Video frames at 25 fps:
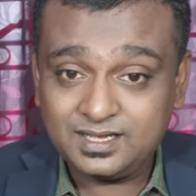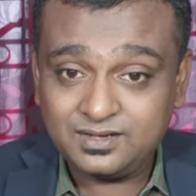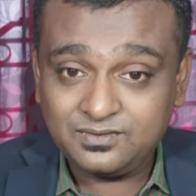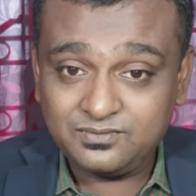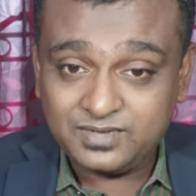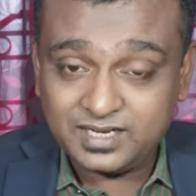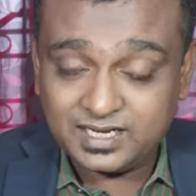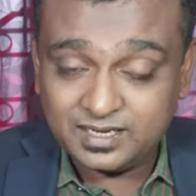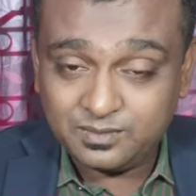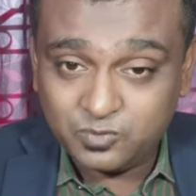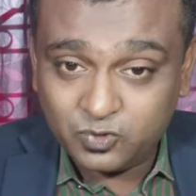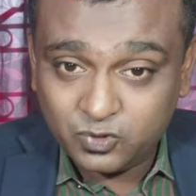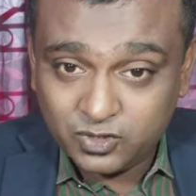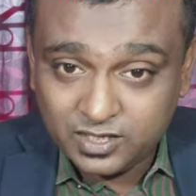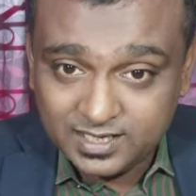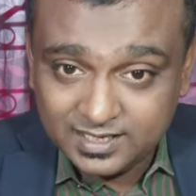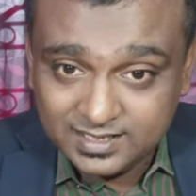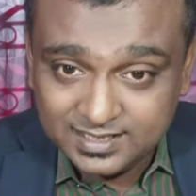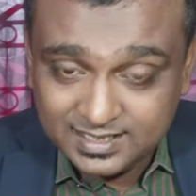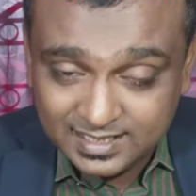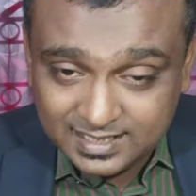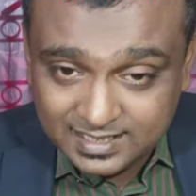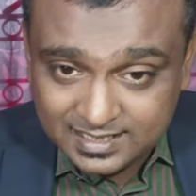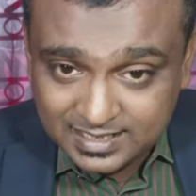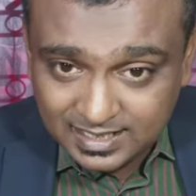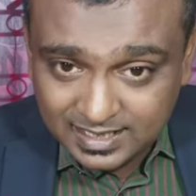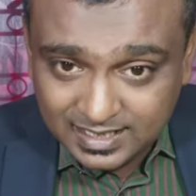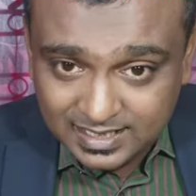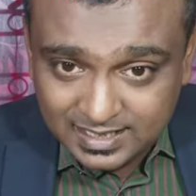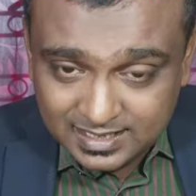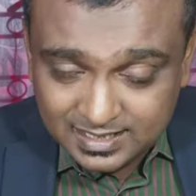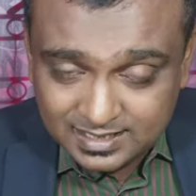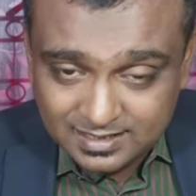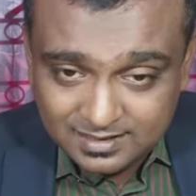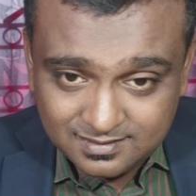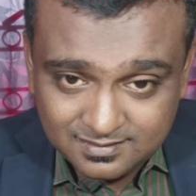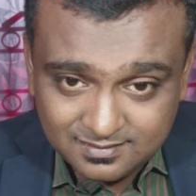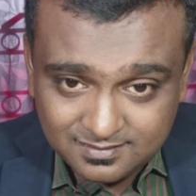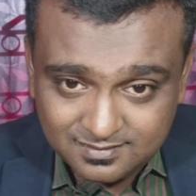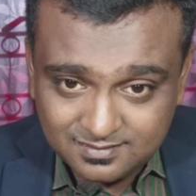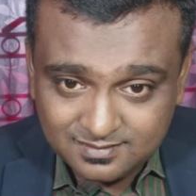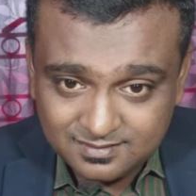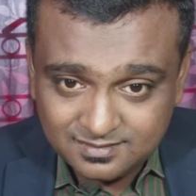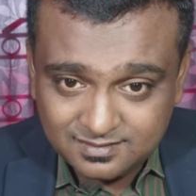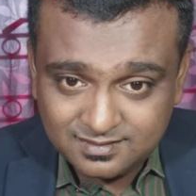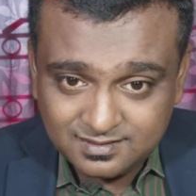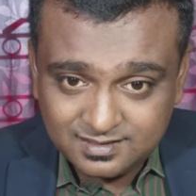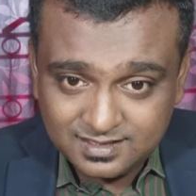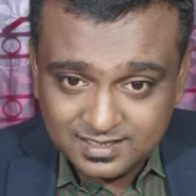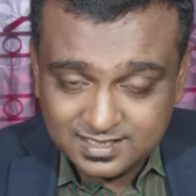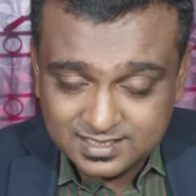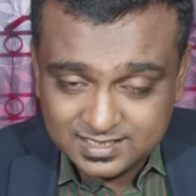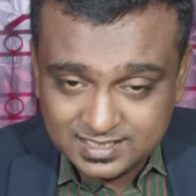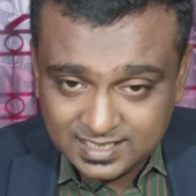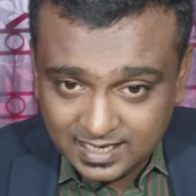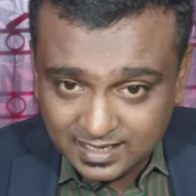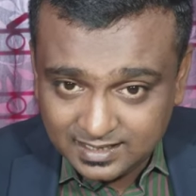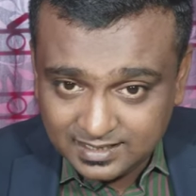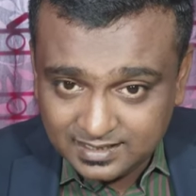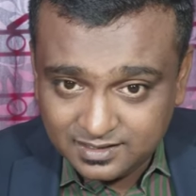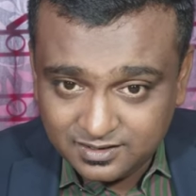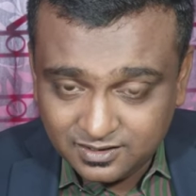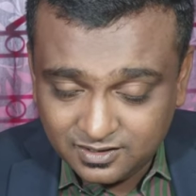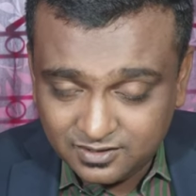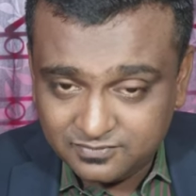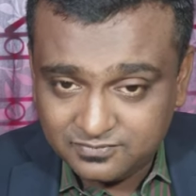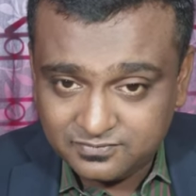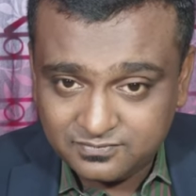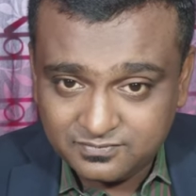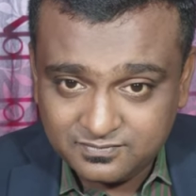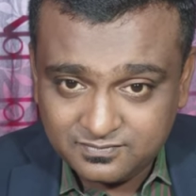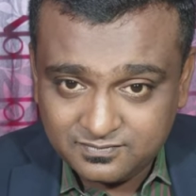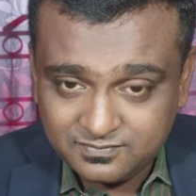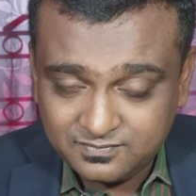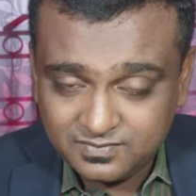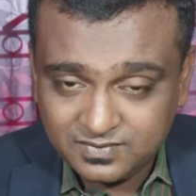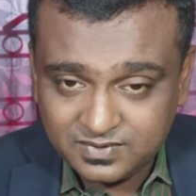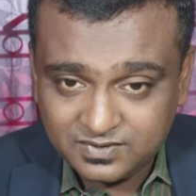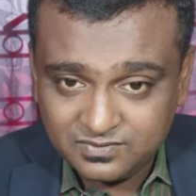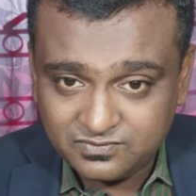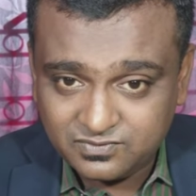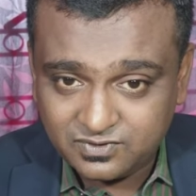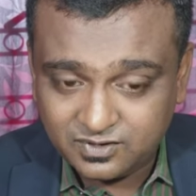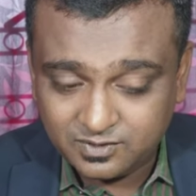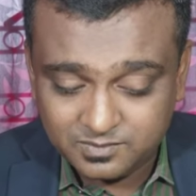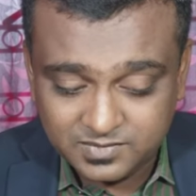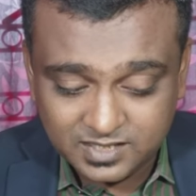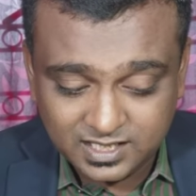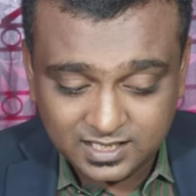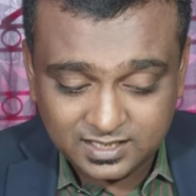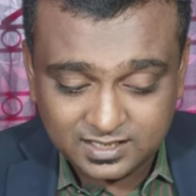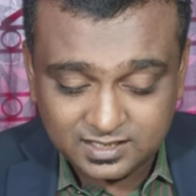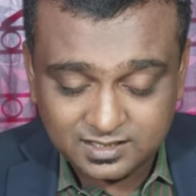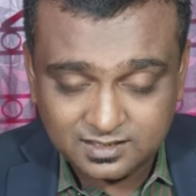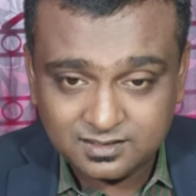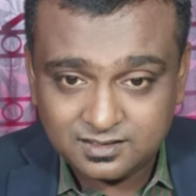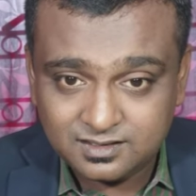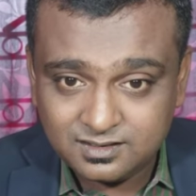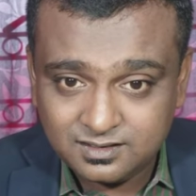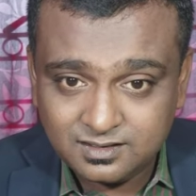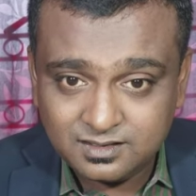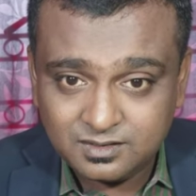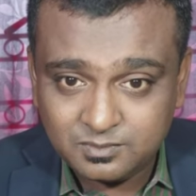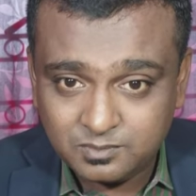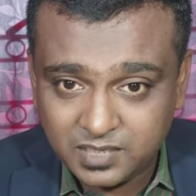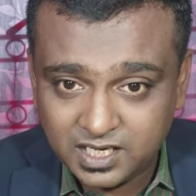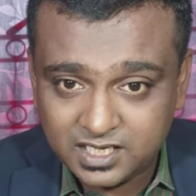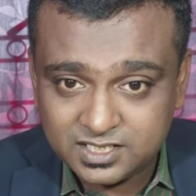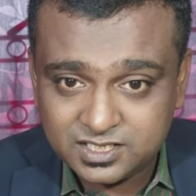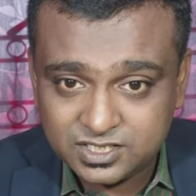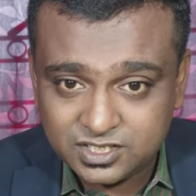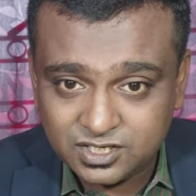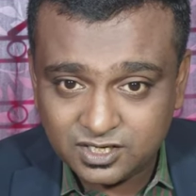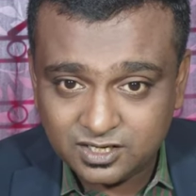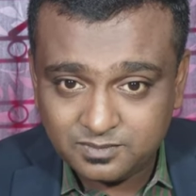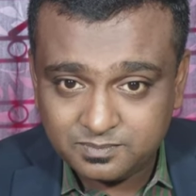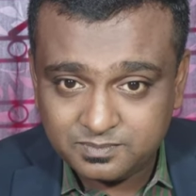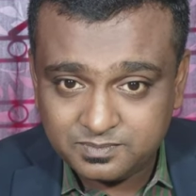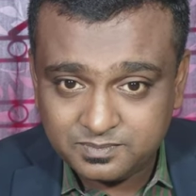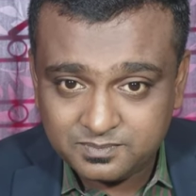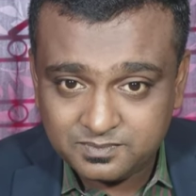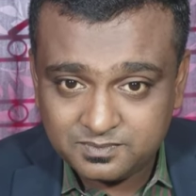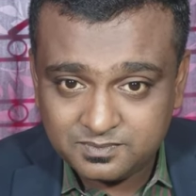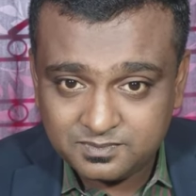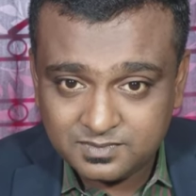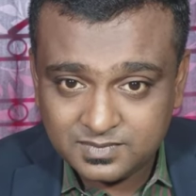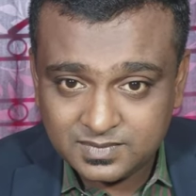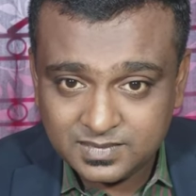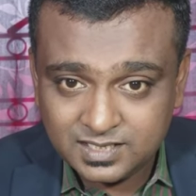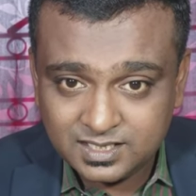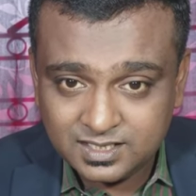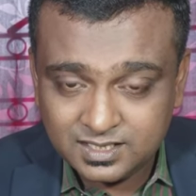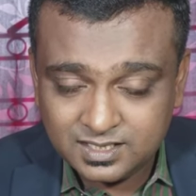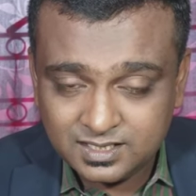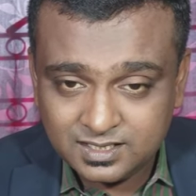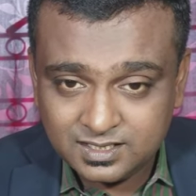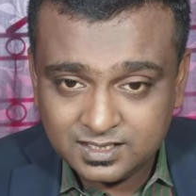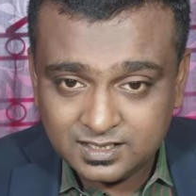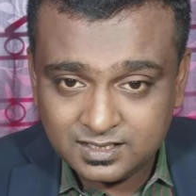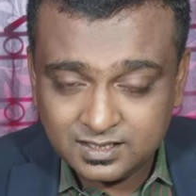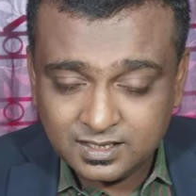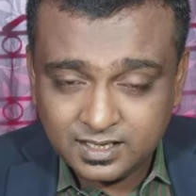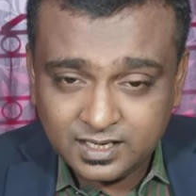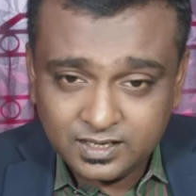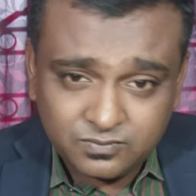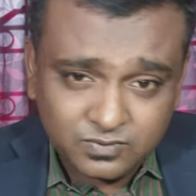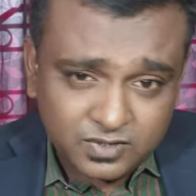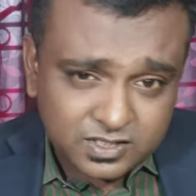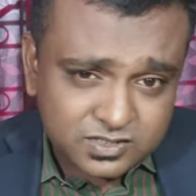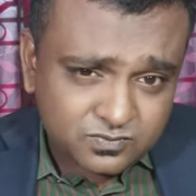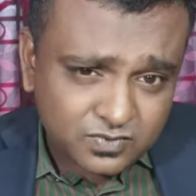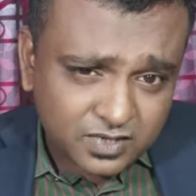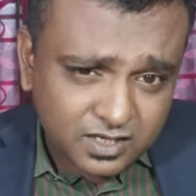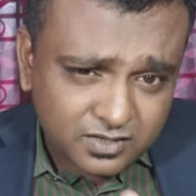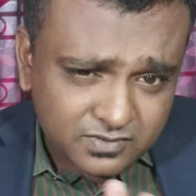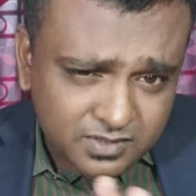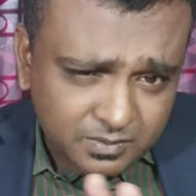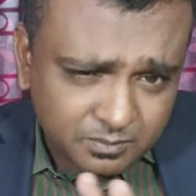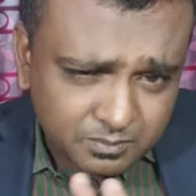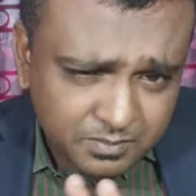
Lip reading: when I boarded that car, it started off from that bus stop. It was one of the